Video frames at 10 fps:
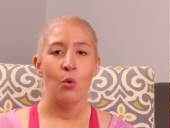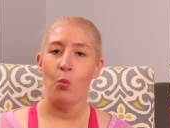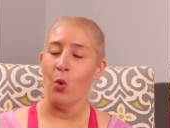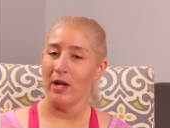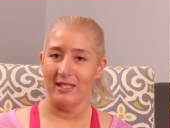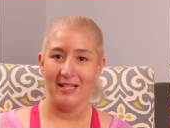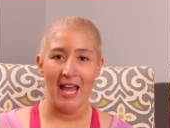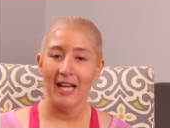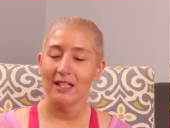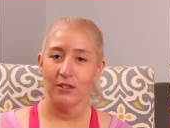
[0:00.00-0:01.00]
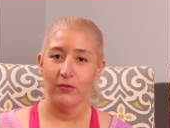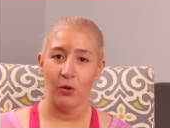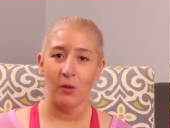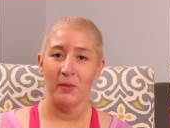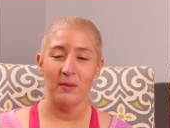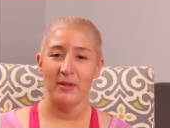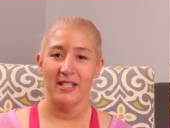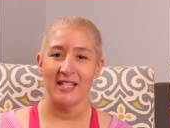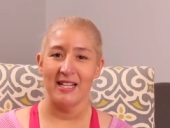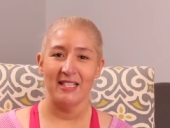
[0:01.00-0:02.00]
what's next for me
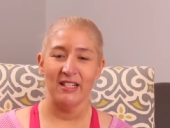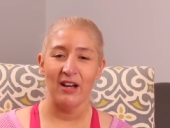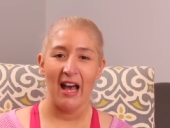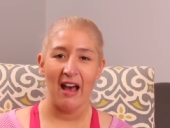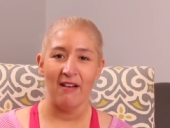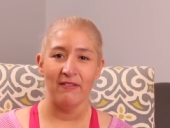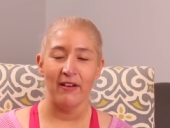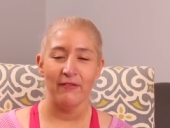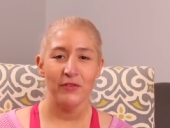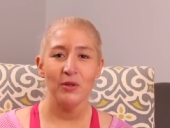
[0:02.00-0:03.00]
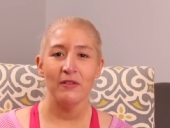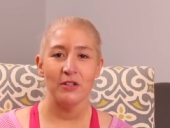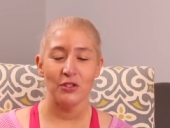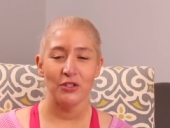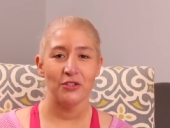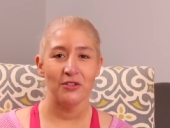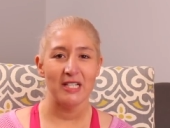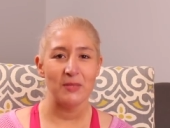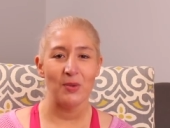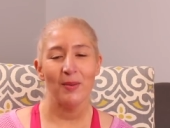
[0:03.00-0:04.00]
because I still have a few different
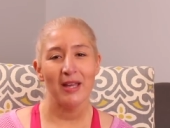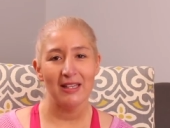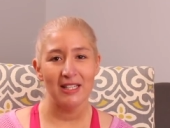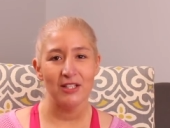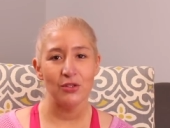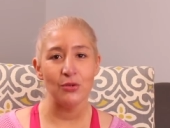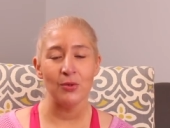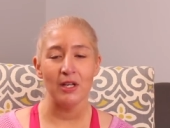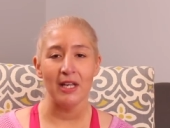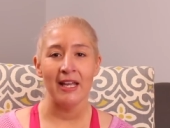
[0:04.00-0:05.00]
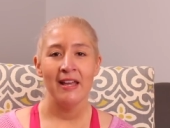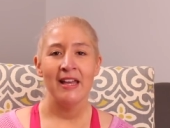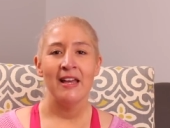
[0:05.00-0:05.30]
surgeries, probably at least three